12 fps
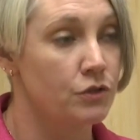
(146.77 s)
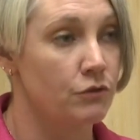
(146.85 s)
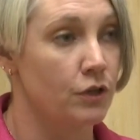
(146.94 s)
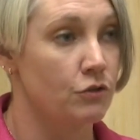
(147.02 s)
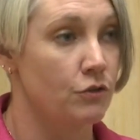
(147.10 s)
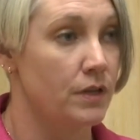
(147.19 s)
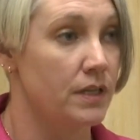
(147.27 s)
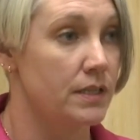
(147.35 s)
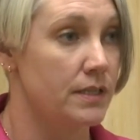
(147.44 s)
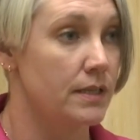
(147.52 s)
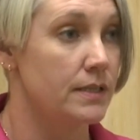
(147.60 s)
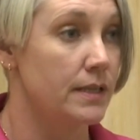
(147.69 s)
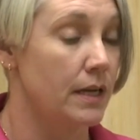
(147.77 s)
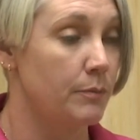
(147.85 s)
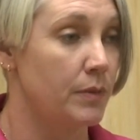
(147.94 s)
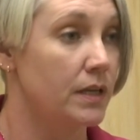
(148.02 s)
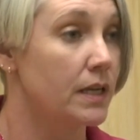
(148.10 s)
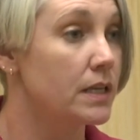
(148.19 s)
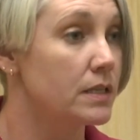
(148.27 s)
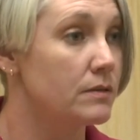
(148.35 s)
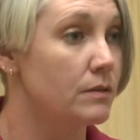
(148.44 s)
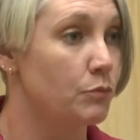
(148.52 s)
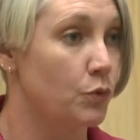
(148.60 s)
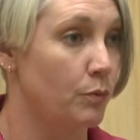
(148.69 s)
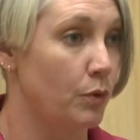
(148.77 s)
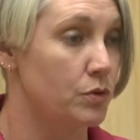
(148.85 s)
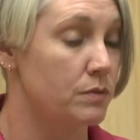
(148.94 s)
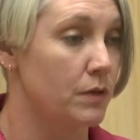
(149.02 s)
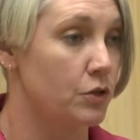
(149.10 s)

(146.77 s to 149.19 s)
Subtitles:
structure that is set up in his proposed